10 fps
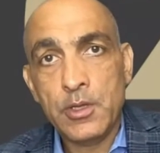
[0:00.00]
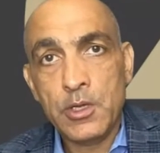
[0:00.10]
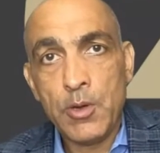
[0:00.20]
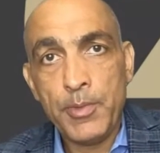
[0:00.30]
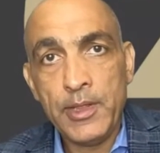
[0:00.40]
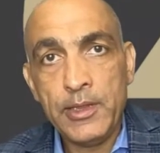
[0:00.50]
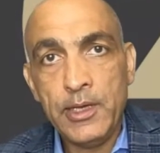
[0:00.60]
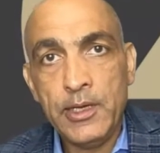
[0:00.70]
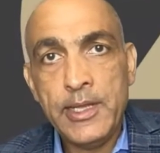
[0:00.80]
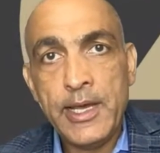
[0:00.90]
go up
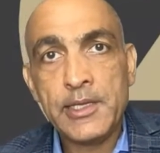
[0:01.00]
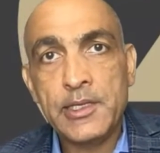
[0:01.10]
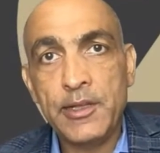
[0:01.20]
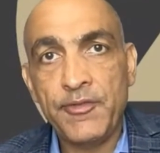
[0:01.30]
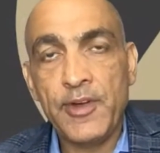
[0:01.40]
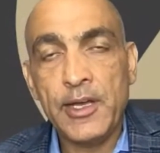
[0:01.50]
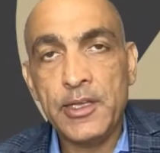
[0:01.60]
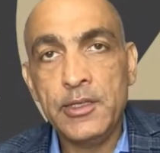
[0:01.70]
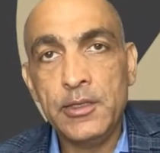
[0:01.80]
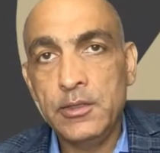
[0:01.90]
next, and then
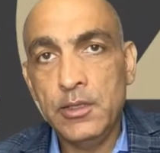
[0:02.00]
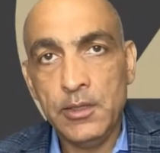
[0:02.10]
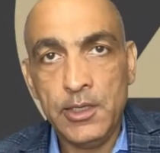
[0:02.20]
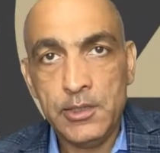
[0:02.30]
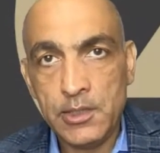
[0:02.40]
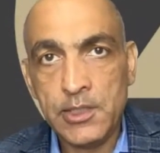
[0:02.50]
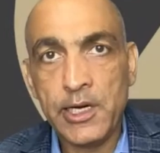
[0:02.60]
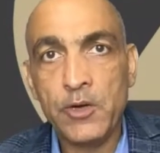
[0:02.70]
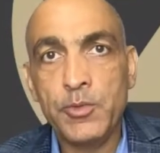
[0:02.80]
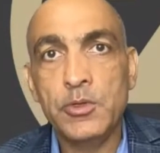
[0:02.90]
finally the least
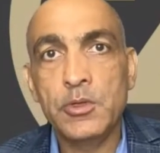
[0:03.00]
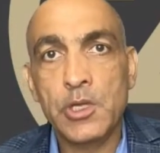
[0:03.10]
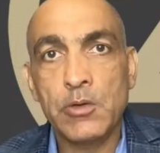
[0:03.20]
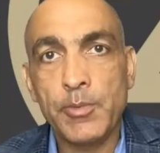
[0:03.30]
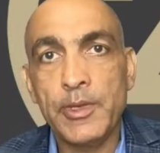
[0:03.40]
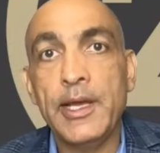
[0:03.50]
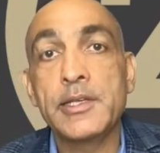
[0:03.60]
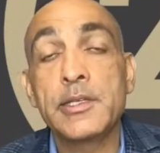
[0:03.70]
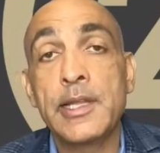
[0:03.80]
desirable go up last.